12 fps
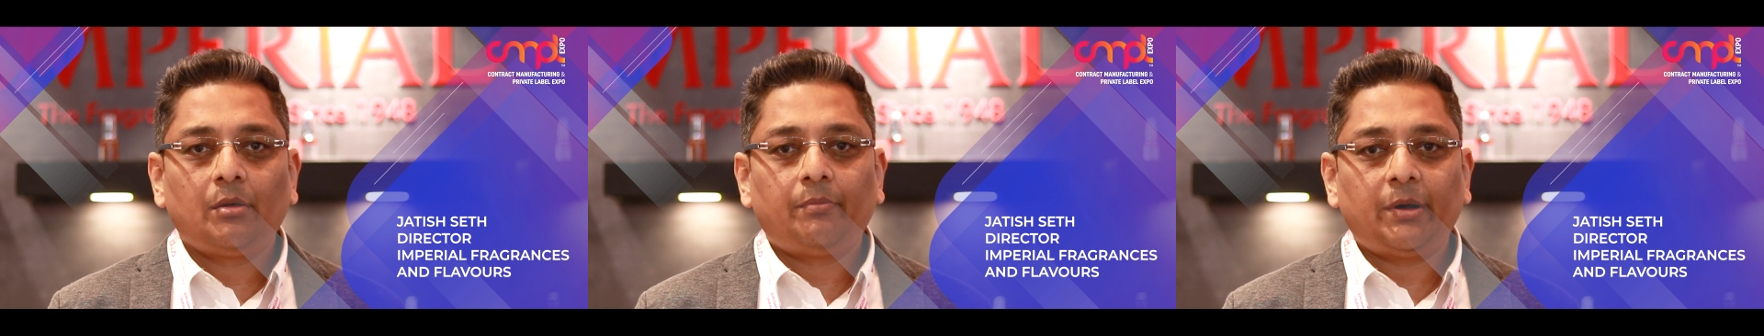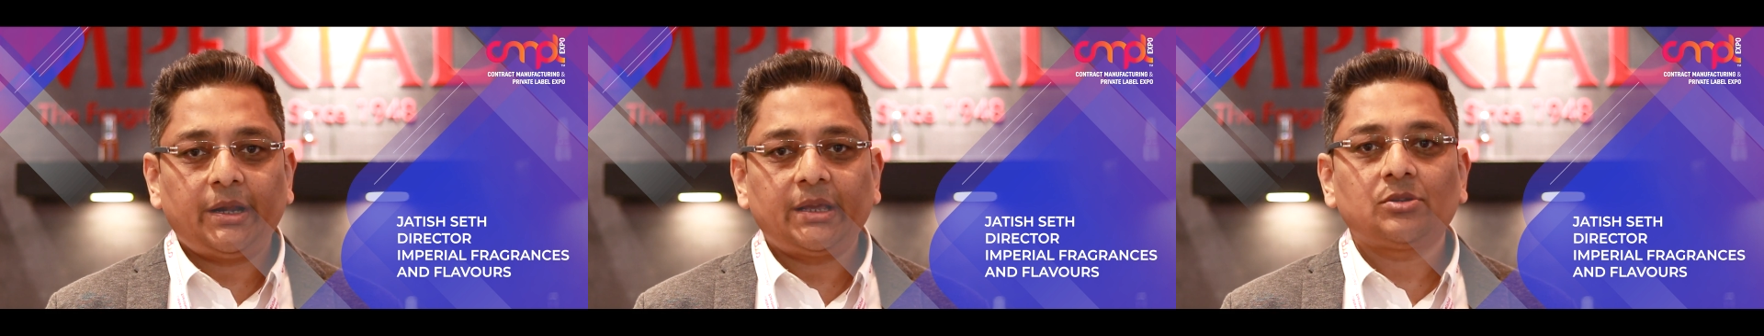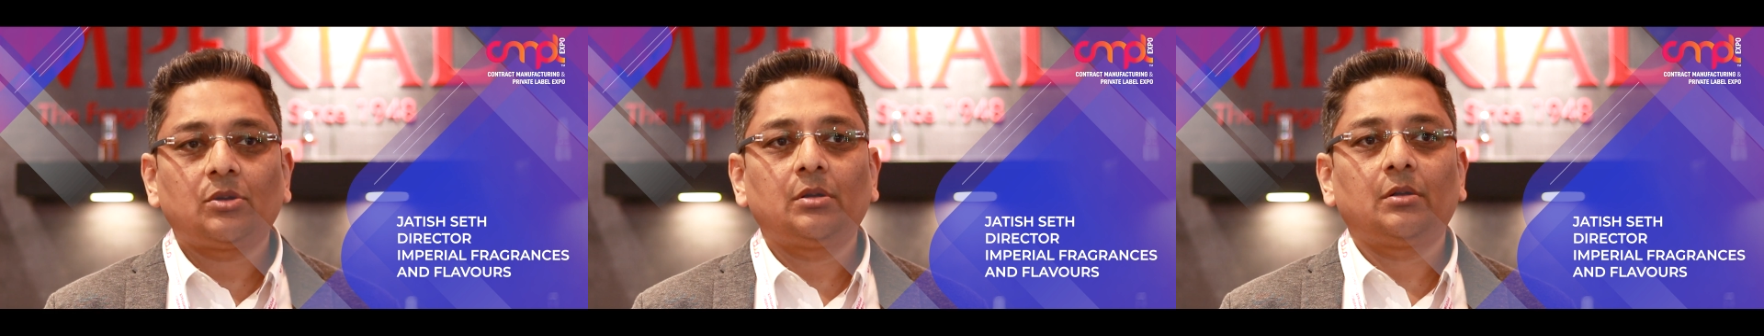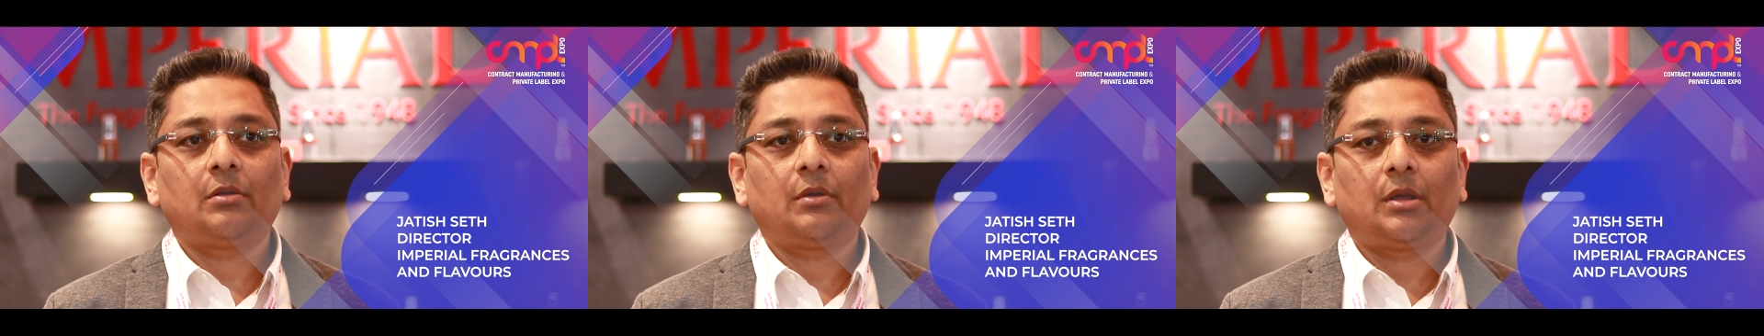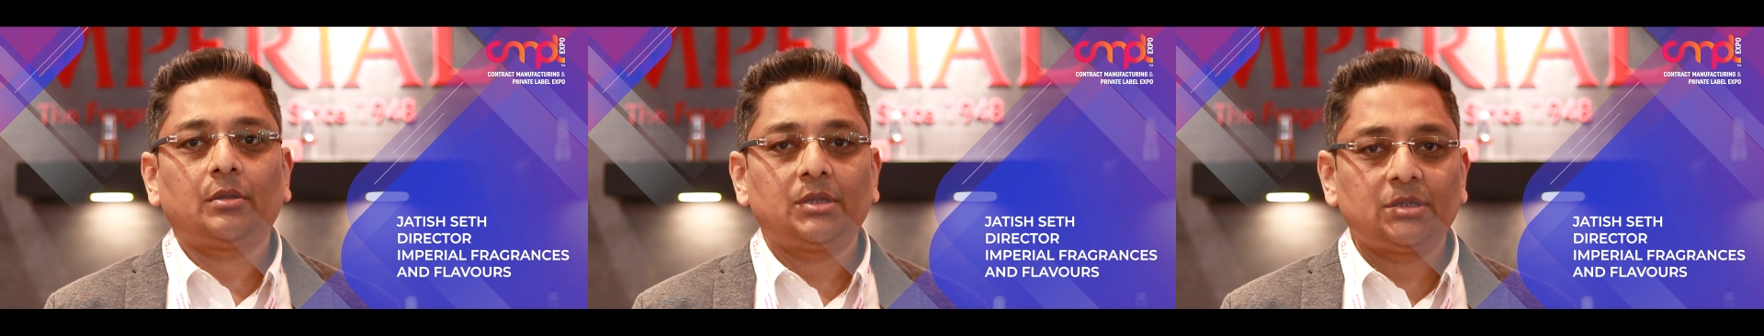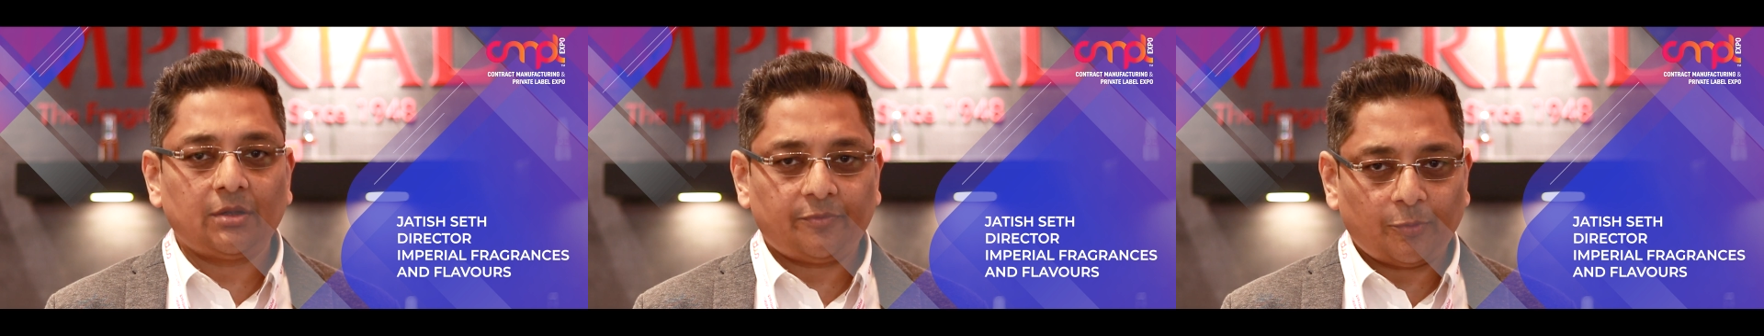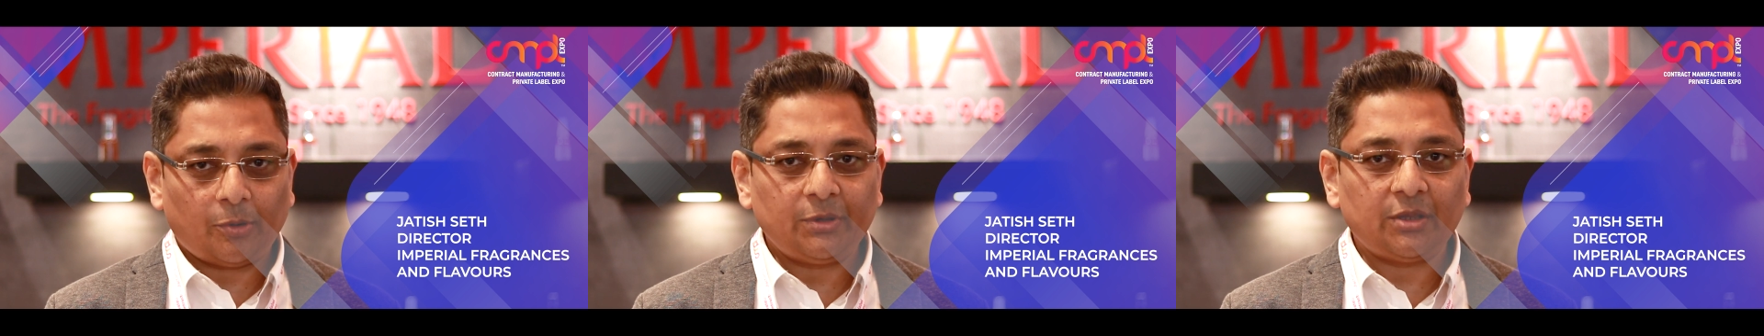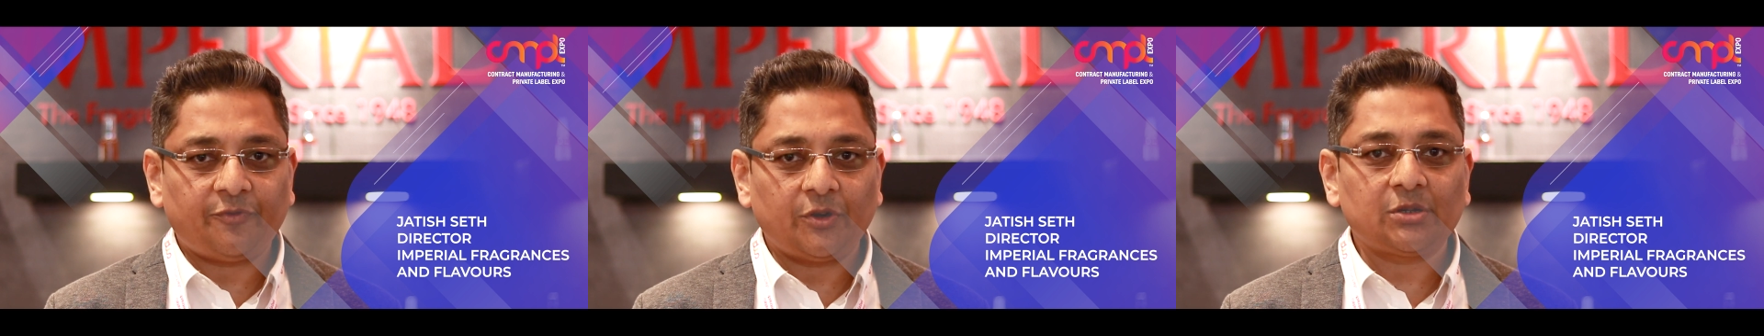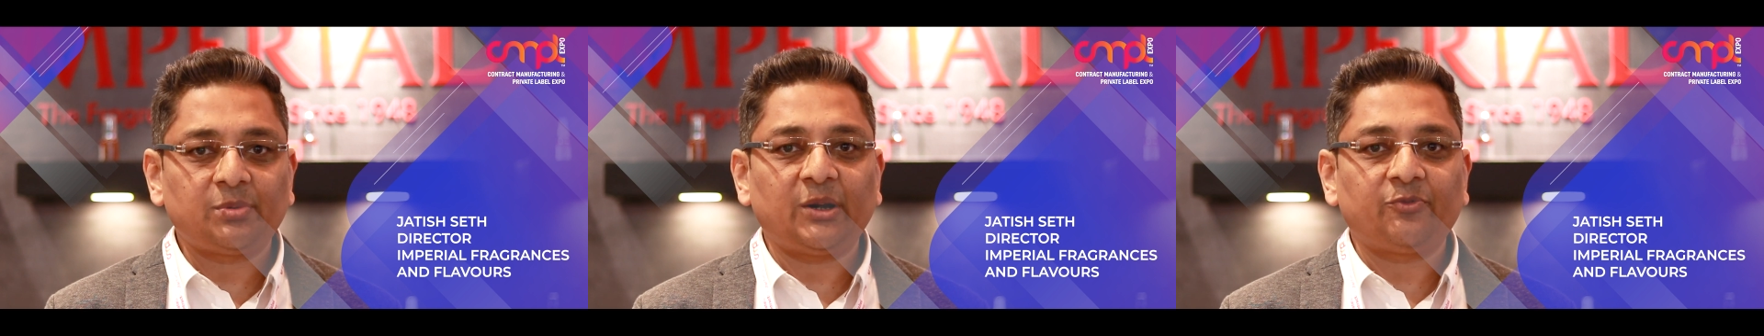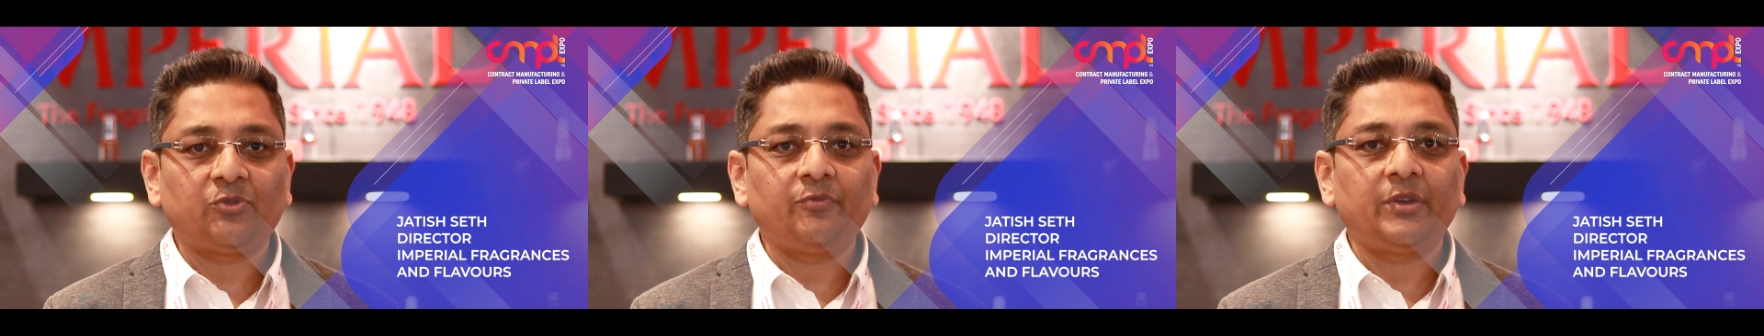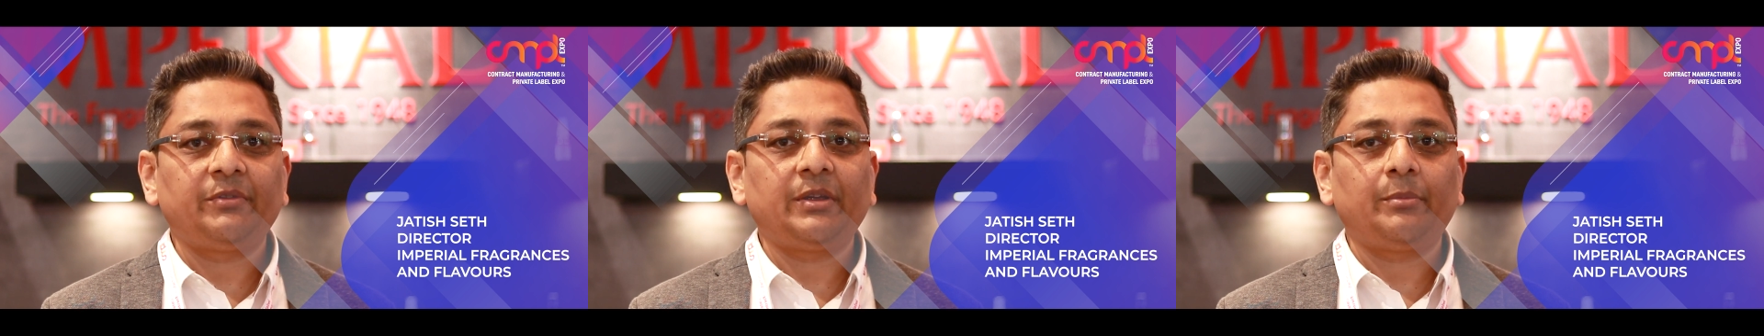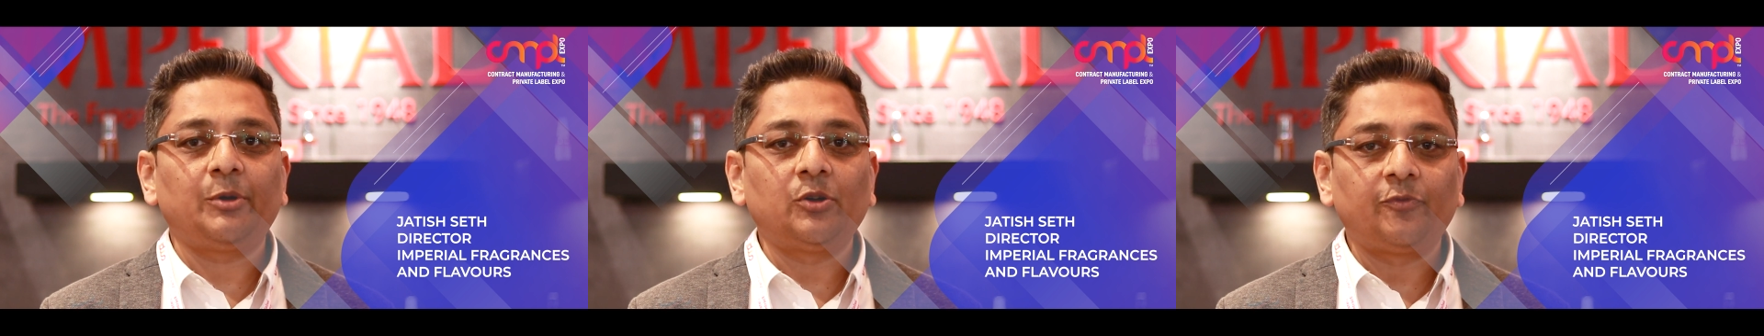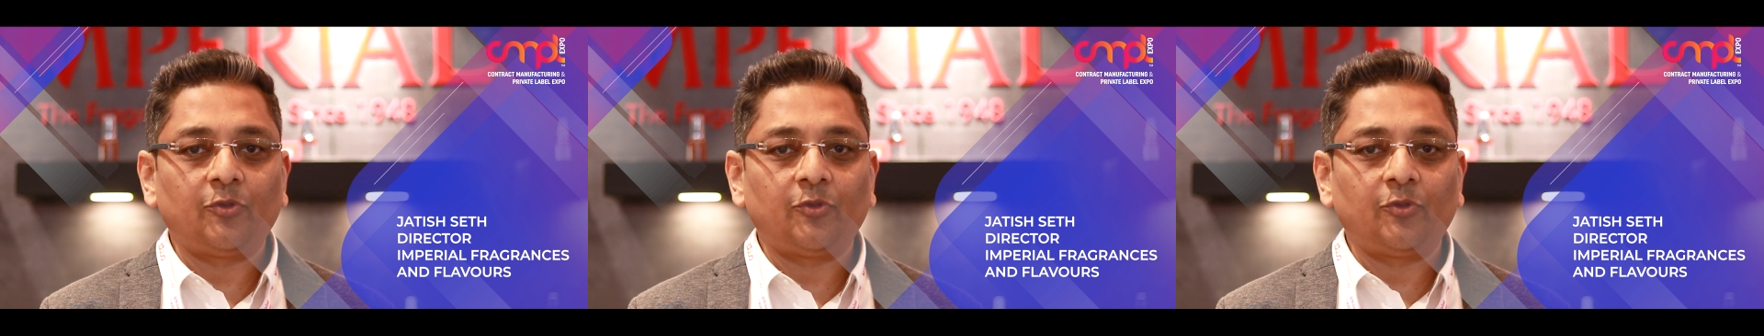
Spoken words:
But yes, this is probably the first platform where we are able to